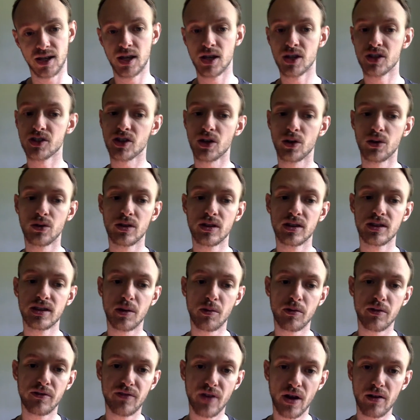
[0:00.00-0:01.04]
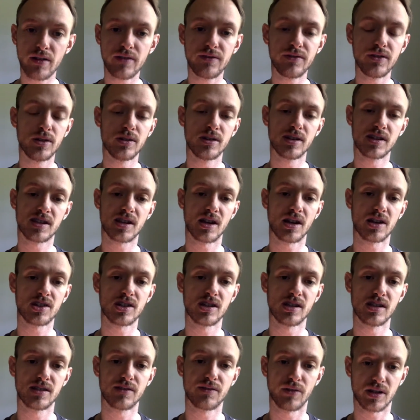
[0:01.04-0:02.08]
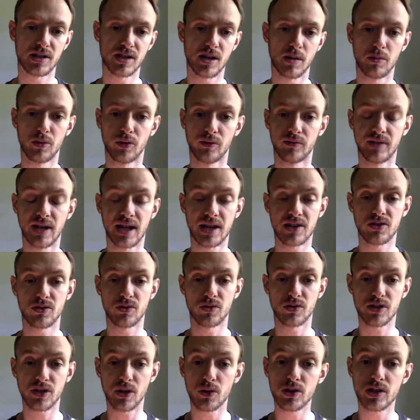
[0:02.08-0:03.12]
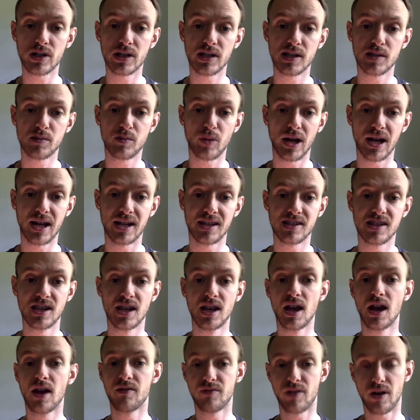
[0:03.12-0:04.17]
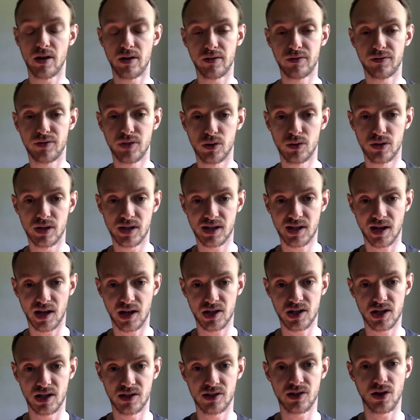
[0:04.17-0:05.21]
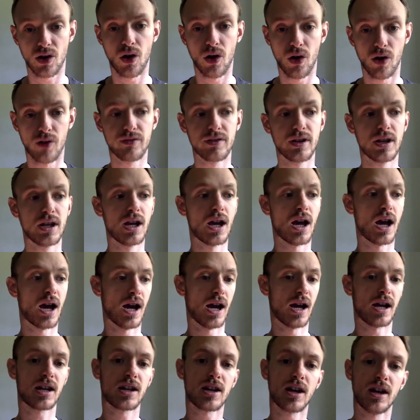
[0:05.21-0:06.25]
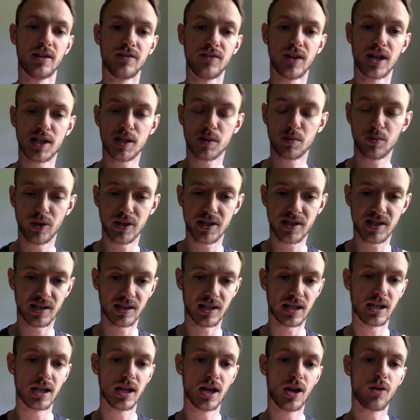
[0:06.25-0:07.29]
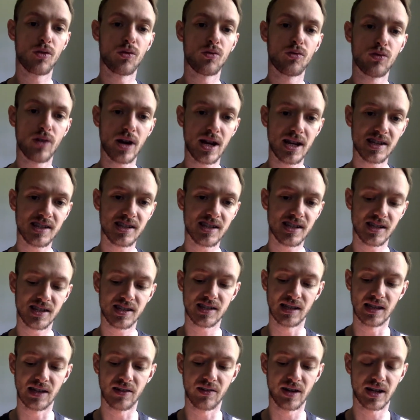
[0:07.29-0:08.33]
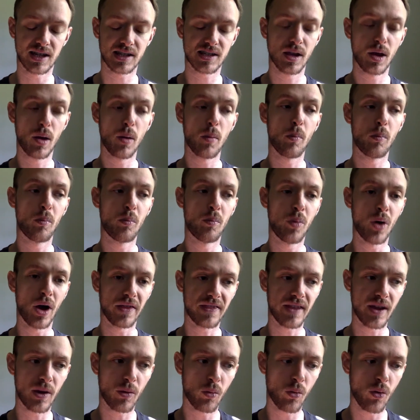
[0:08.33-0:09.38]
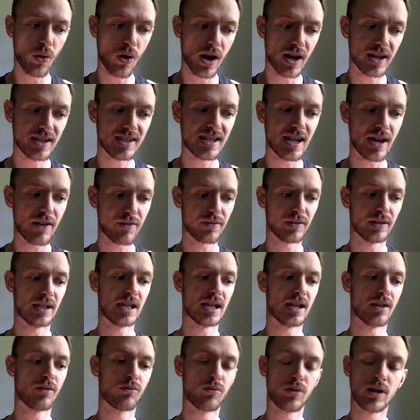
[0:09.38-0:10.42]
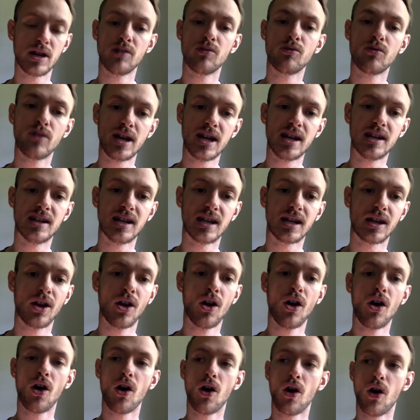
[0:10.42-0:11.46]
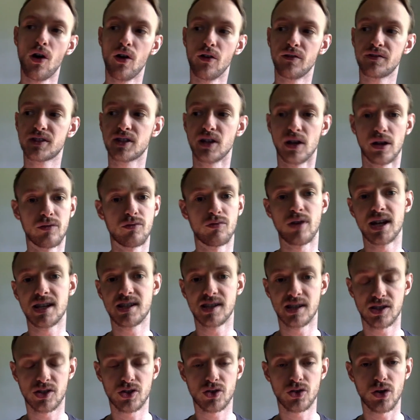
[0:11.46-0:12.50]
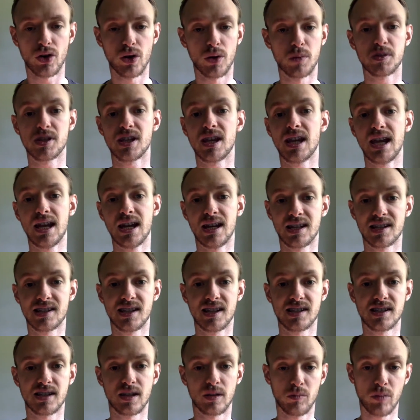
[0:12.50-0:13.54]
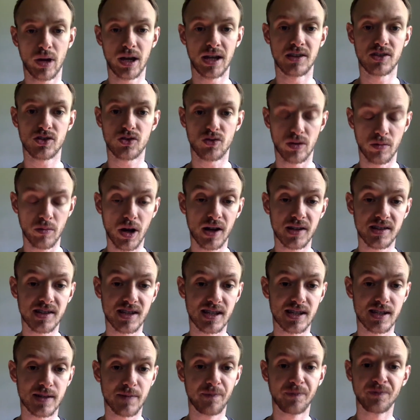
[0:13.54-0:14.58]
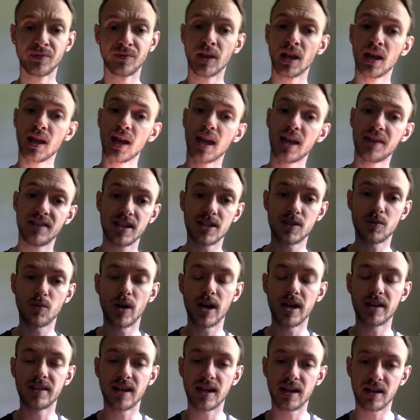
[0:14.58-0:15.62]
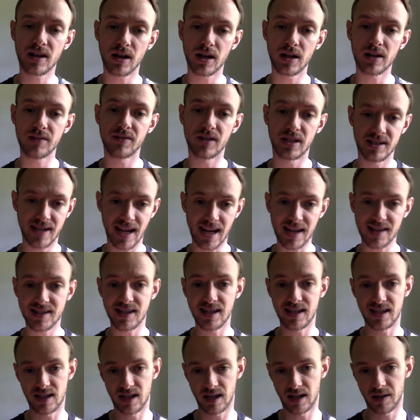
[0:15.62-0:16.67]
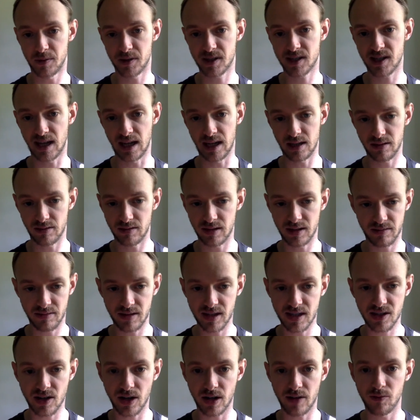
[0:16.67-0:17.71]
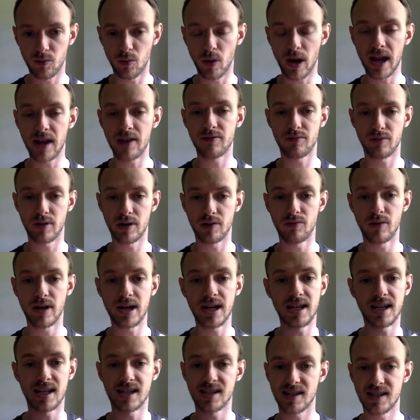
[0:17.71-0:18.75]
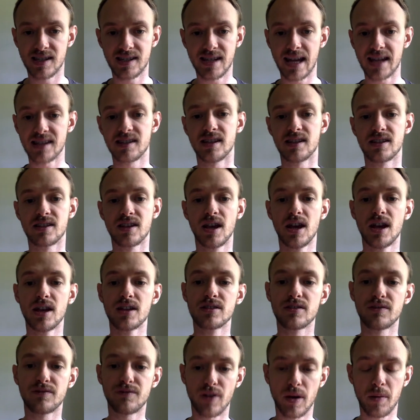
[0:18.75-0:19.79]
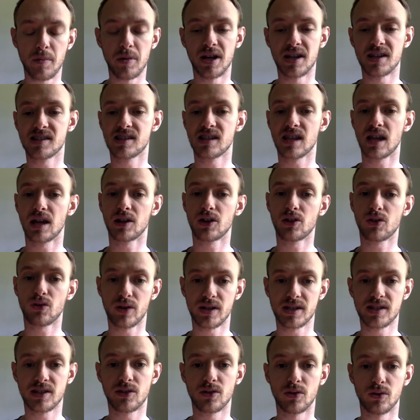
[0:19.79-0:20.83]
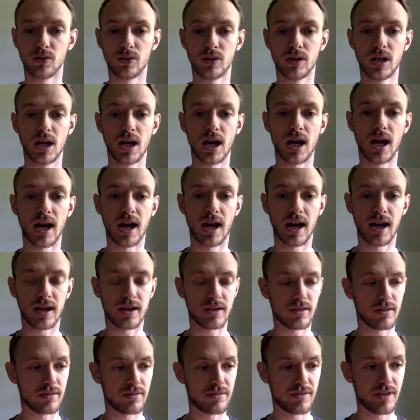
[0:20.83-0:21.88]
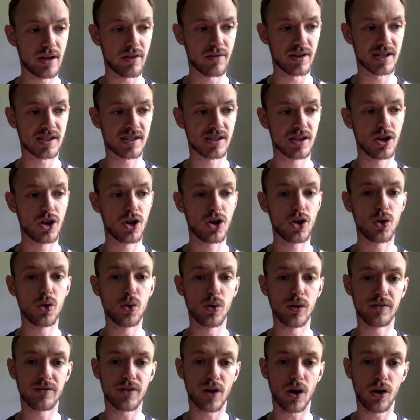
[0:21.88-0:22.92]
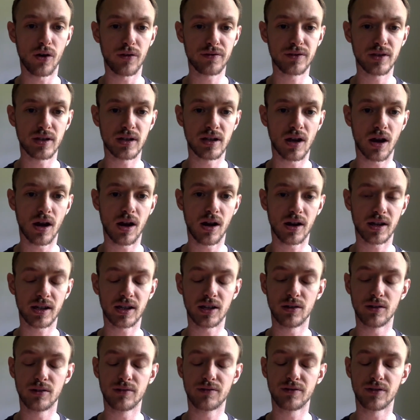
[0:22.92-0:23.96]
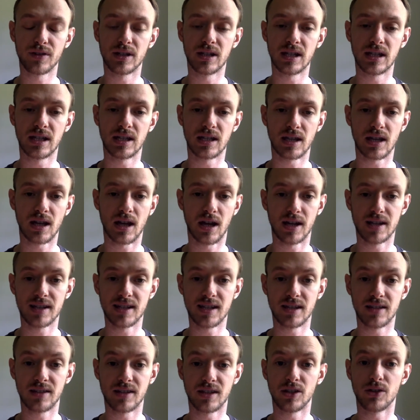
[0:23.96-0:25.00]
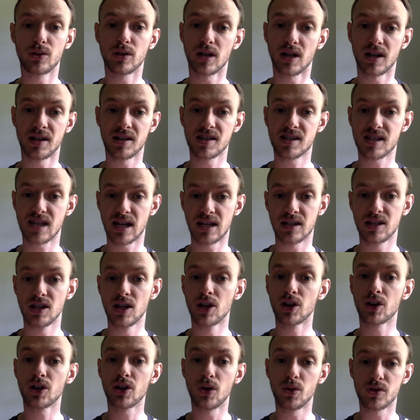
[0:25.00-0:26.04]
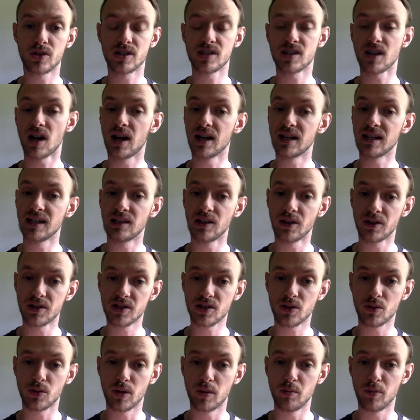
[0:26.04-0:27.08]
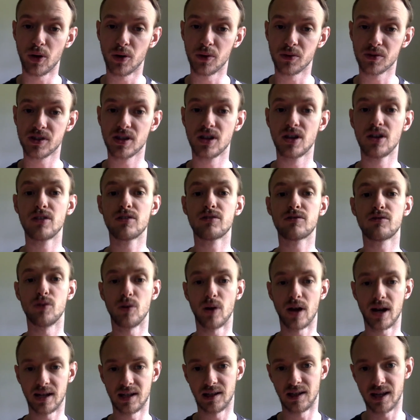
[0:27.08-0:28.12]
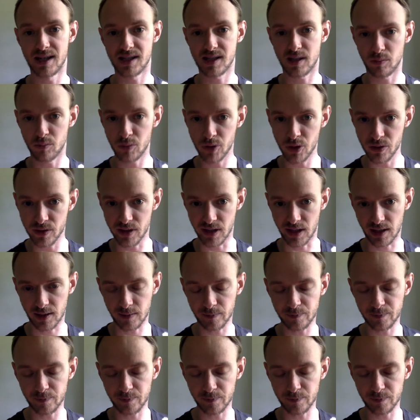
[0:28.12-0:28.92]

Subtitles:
So there were very few discussions, for example, of National Socialist bands, and very few discussions of kind of explicitly racist lyrics, but there were definitely a rereading of certain racist tropes in existing mainstream artists. In this way, they're kind of indebted, I would say, this kind of way of rereading is indebted to feminists and critical theorists who have often argued for the idea that you can understand culture's ideological impulse through analysing music.